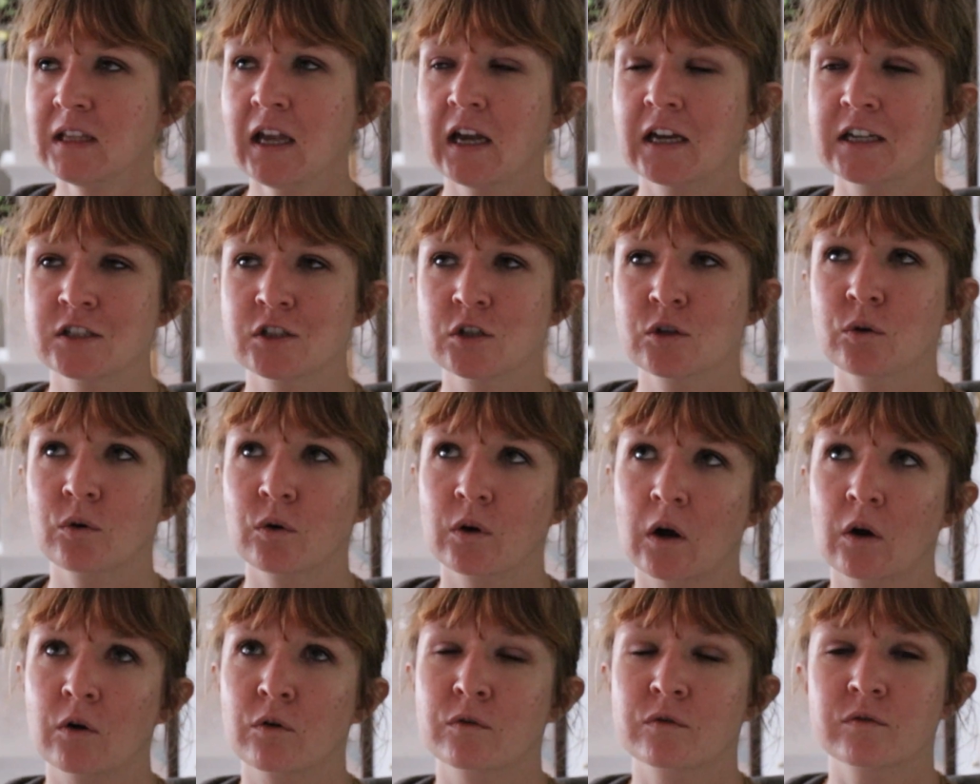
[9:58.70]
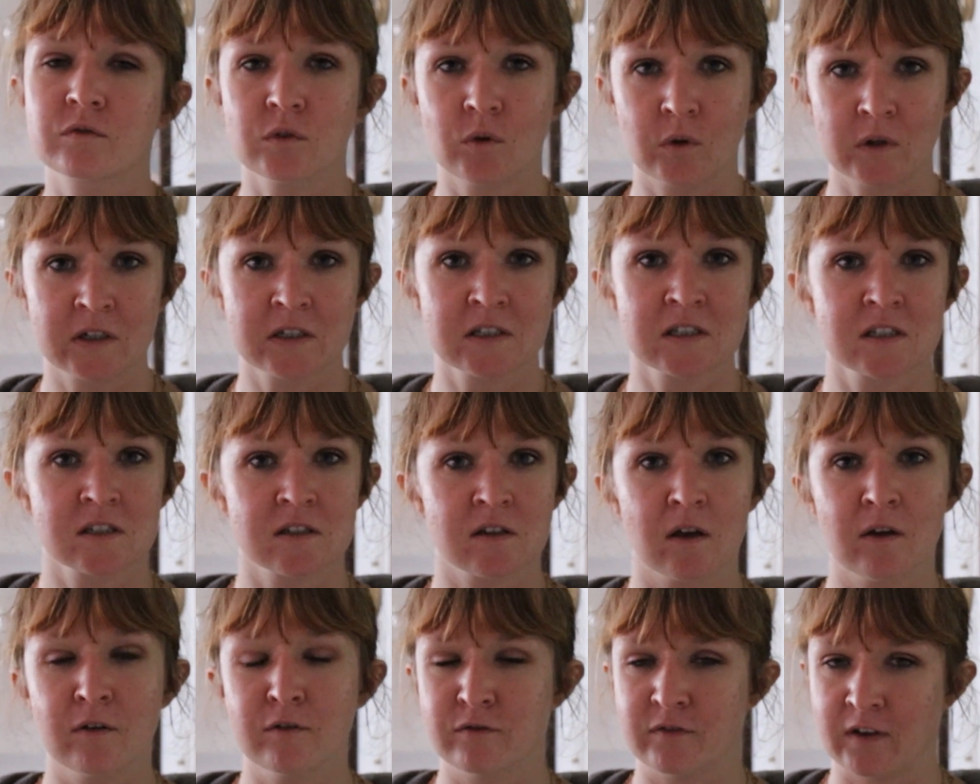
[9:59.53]
I do grow Florence
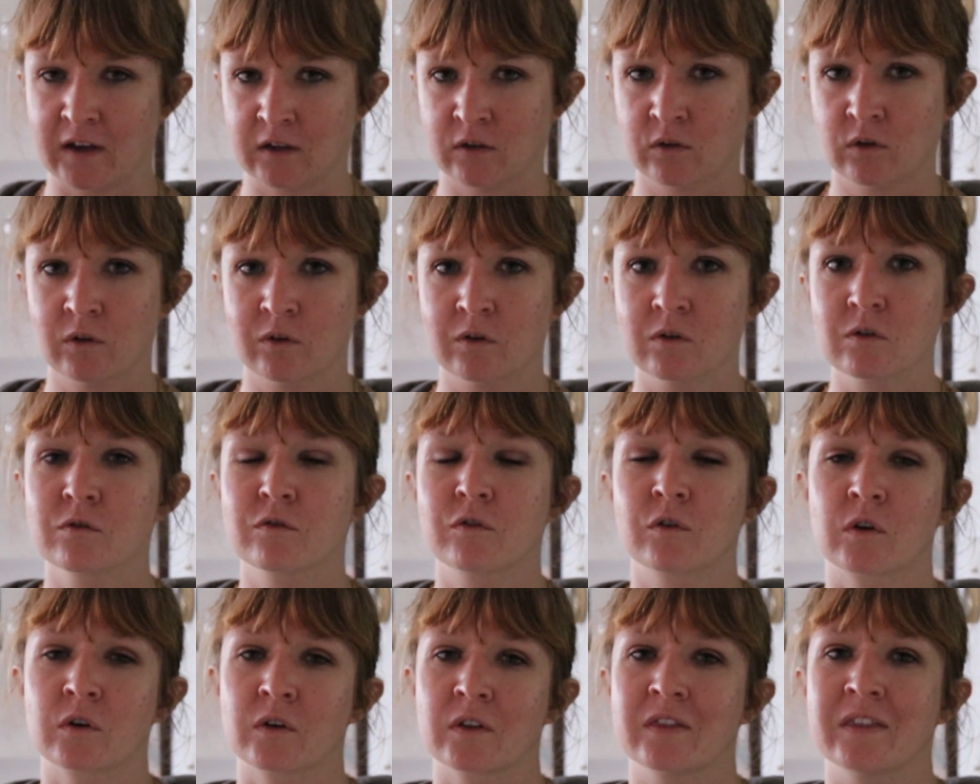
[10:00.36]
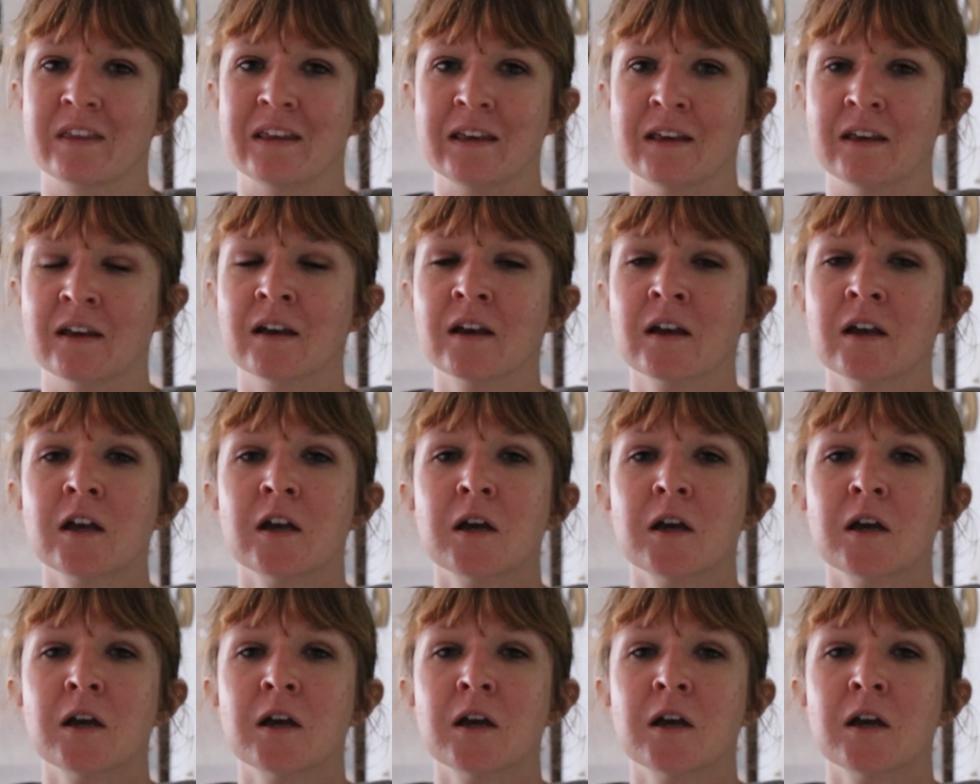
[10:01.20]
fennel for the